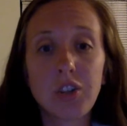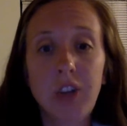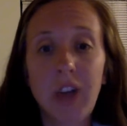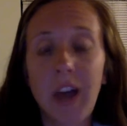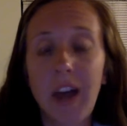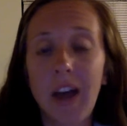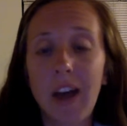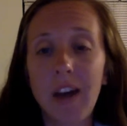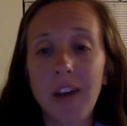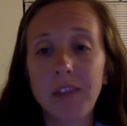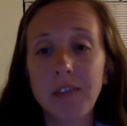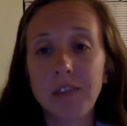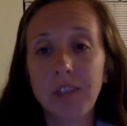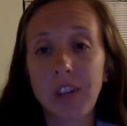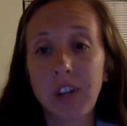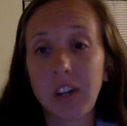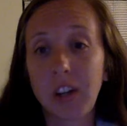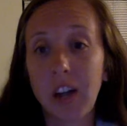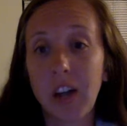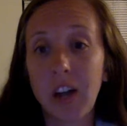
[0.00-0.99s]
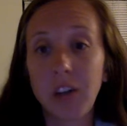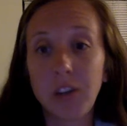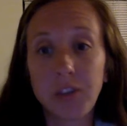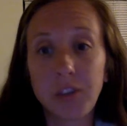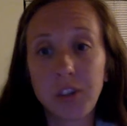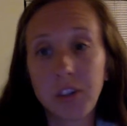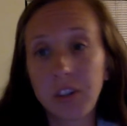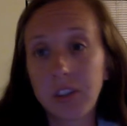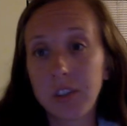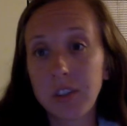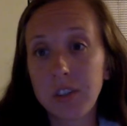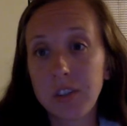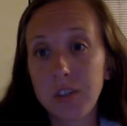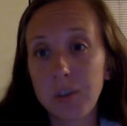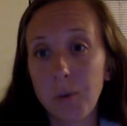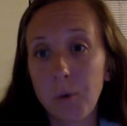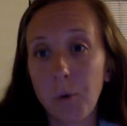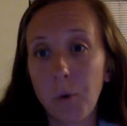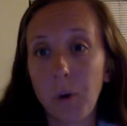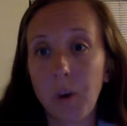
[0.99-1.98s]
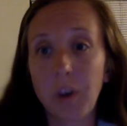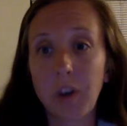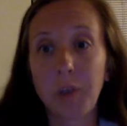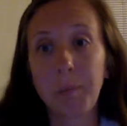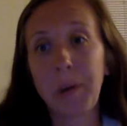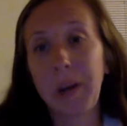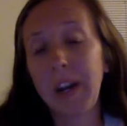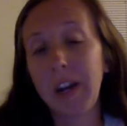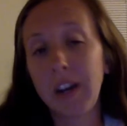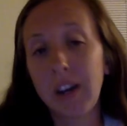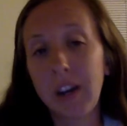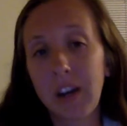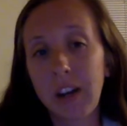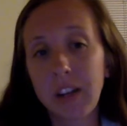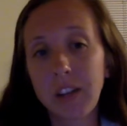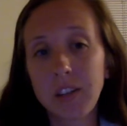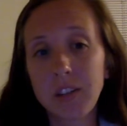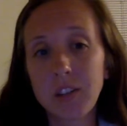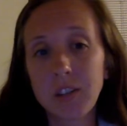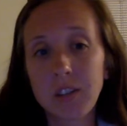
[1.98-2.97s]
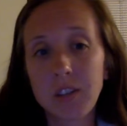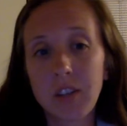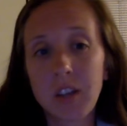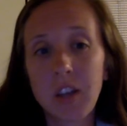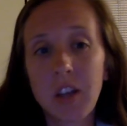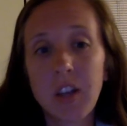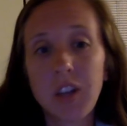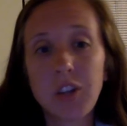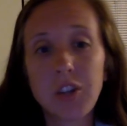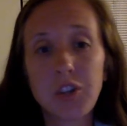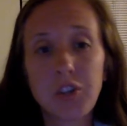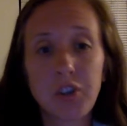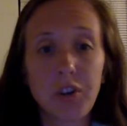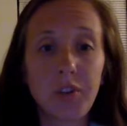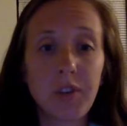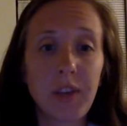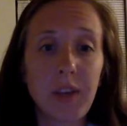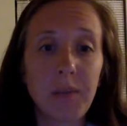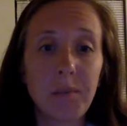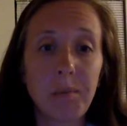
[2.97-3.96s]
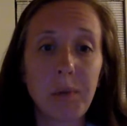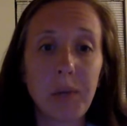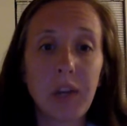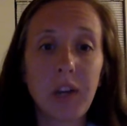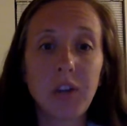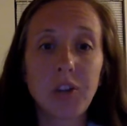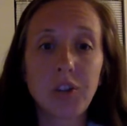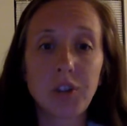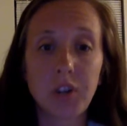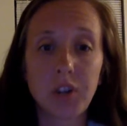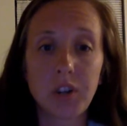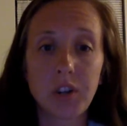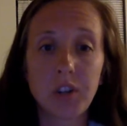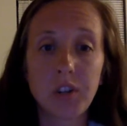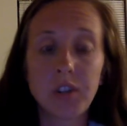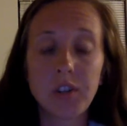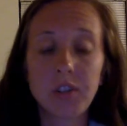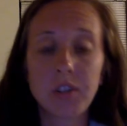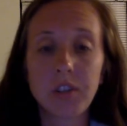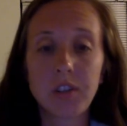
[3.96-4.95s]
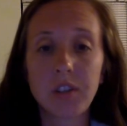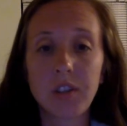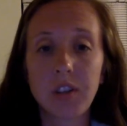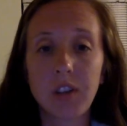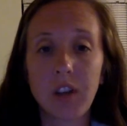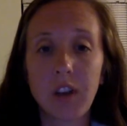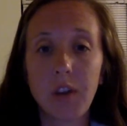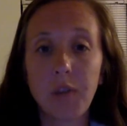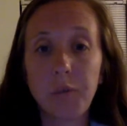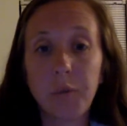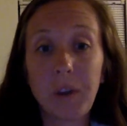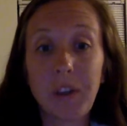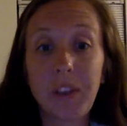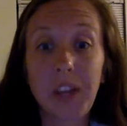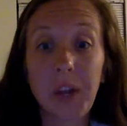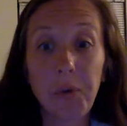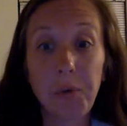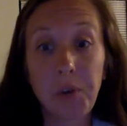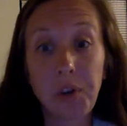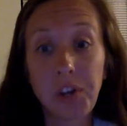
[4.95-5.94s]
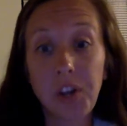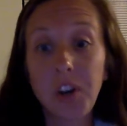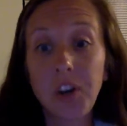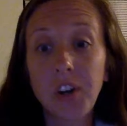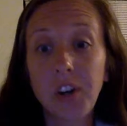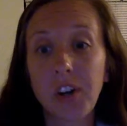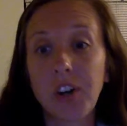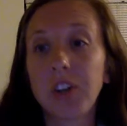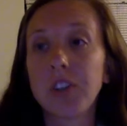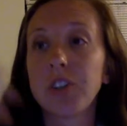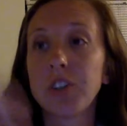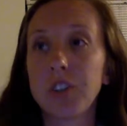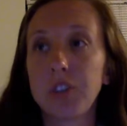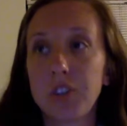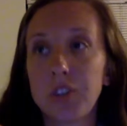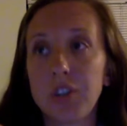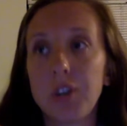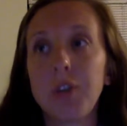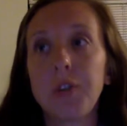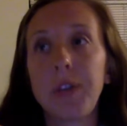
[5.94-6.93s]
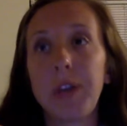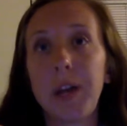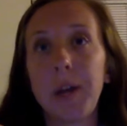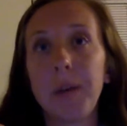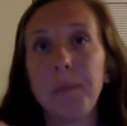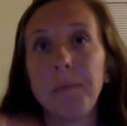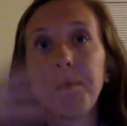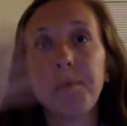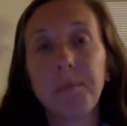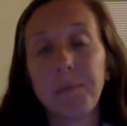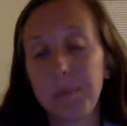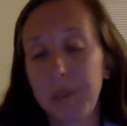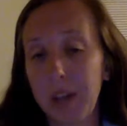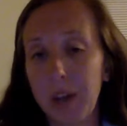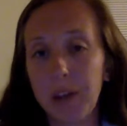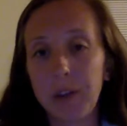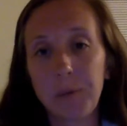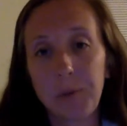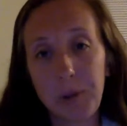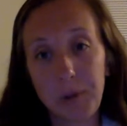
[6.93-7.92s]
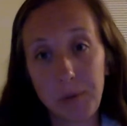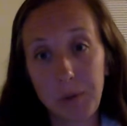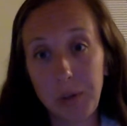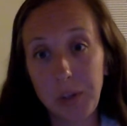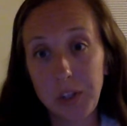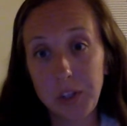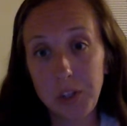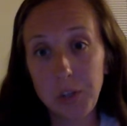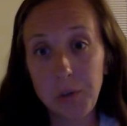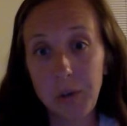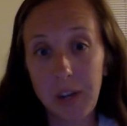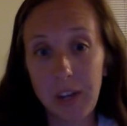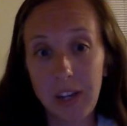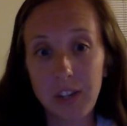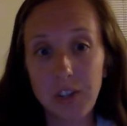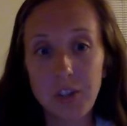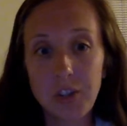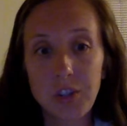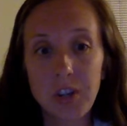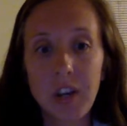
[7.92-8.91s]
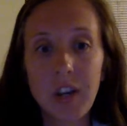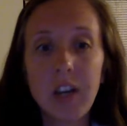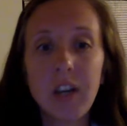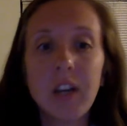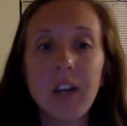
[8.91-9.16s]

have their elders or their parents show them pictures of when they were younger to show them that we really do age.